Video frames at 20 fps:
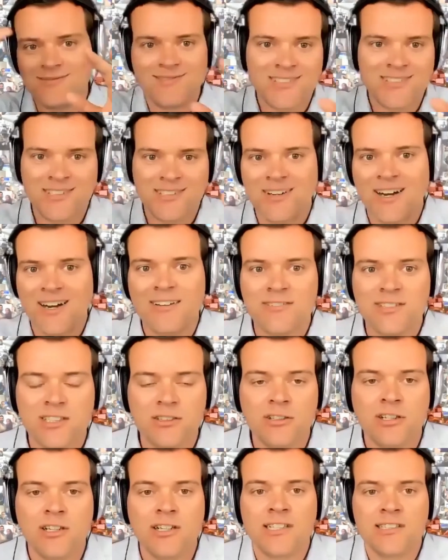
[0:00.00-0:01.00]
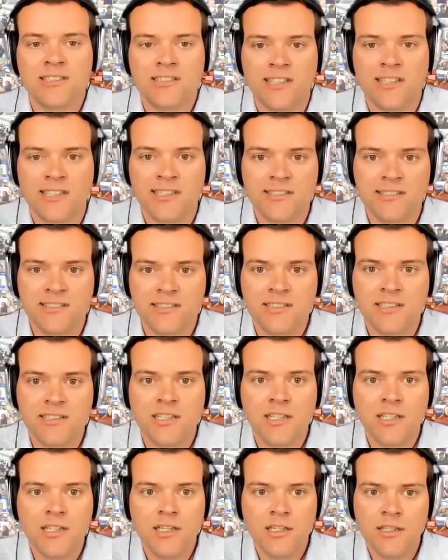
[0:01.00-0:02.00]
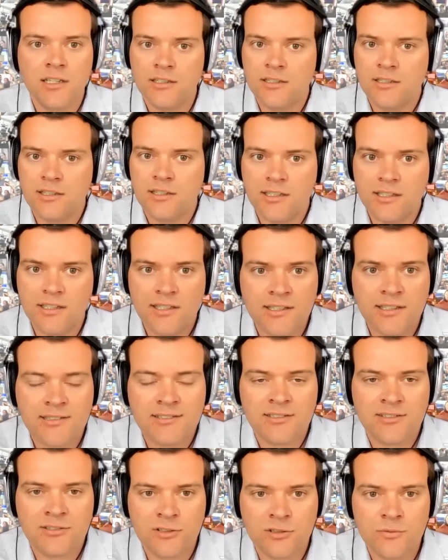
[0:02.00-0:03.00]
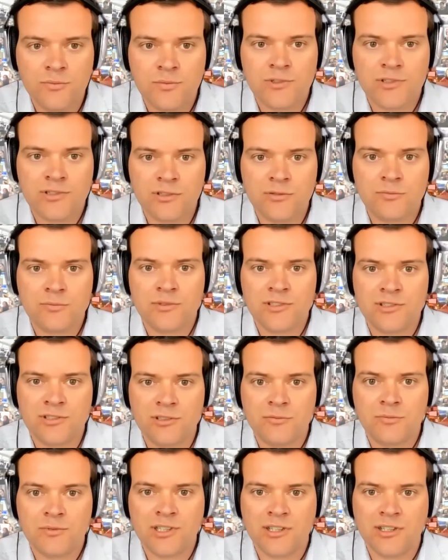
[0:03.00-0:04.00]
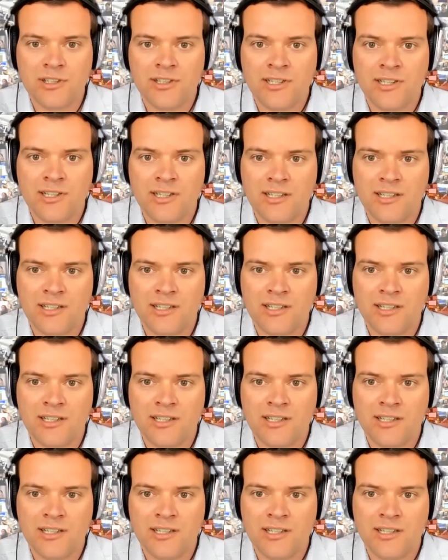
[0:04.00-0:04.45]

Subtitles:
graphs are not as nice. It's super, super, super hard.